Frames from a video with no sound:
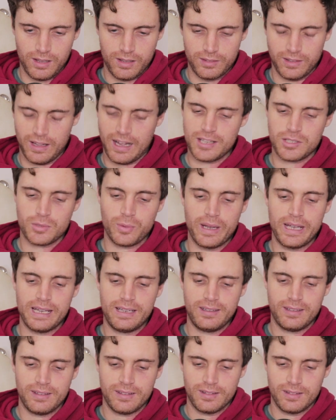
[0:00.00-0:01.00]
last
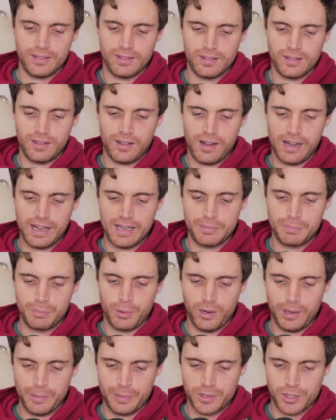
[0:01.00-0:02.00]
week I
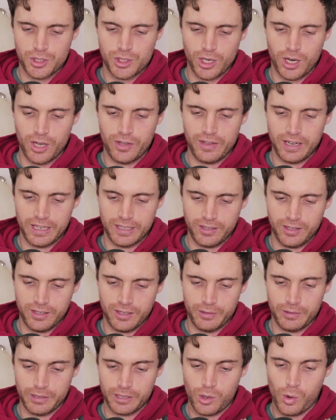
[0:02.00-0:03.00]
brought up in the show that I got
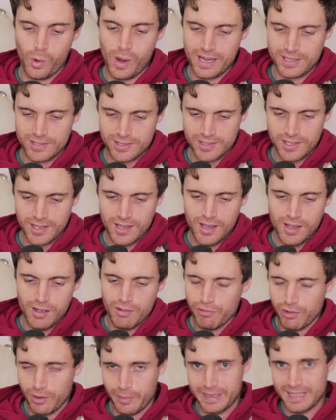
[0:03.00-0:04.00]
a request
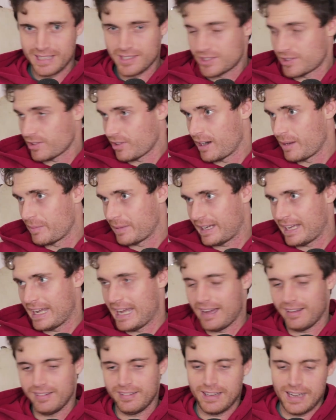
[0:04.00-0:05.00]
from an Instagram
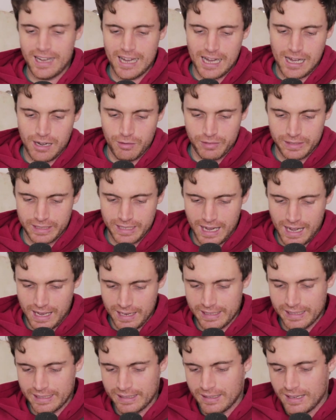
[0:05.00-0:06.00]
account
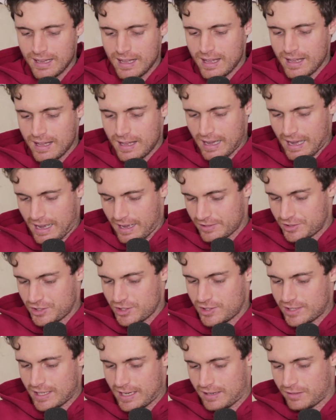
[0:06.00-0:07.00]
regarding it
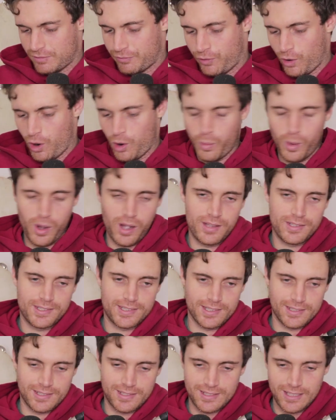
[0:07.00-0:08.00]
just said 4
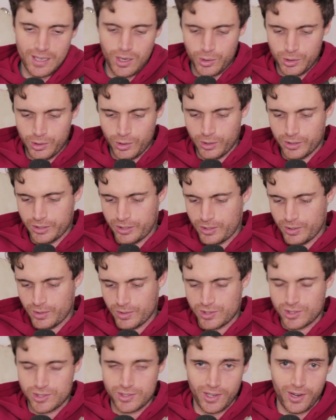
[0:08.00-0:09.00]
words: sell your
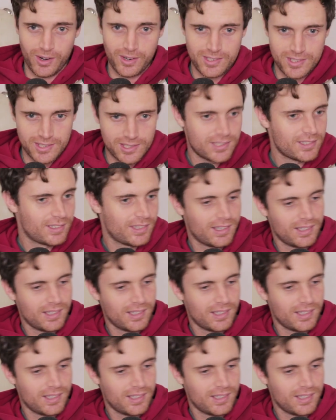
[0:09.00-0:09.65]
used socks.